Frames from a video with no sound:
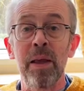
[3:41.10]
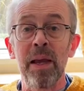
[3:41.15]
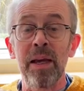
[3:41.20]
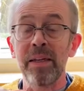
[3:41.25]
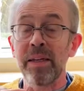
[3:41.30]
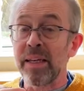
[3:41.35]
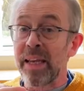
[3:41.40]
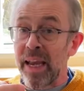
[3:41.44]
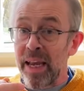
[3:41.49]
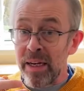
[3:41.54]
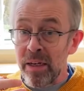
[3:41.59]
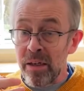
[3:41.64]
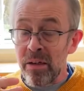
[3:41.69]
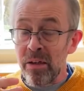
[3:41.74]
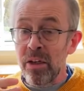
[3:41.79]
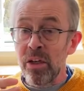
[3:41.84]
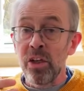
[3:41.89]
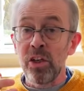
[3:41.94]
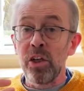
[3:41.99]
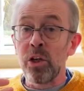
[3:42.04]
And
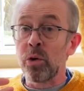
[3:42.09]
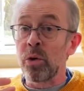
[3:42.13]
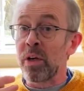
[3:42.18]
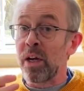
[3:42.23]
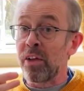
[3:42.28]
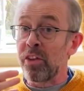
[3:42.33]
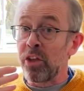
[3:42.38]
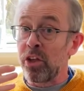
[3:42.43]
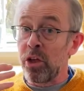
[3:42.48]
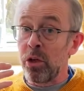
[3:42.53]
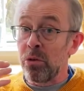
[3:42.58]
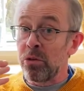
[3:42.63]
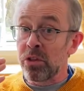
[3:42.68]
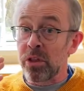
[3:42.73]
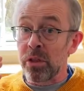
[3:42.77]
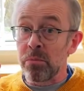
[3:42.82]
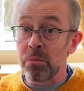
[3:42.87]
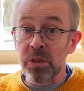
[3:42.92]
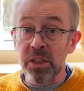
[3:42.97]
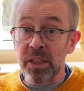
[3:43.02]
again, you can either use
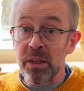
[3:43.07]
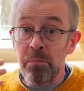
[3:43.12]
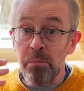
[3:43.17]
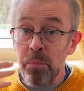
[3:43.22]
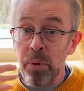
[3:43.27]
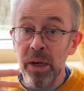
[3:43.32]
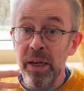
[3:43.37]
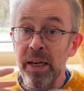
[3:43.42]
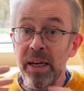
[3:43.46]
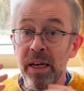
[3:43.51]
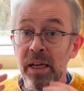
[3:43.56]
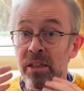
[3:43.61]
them simply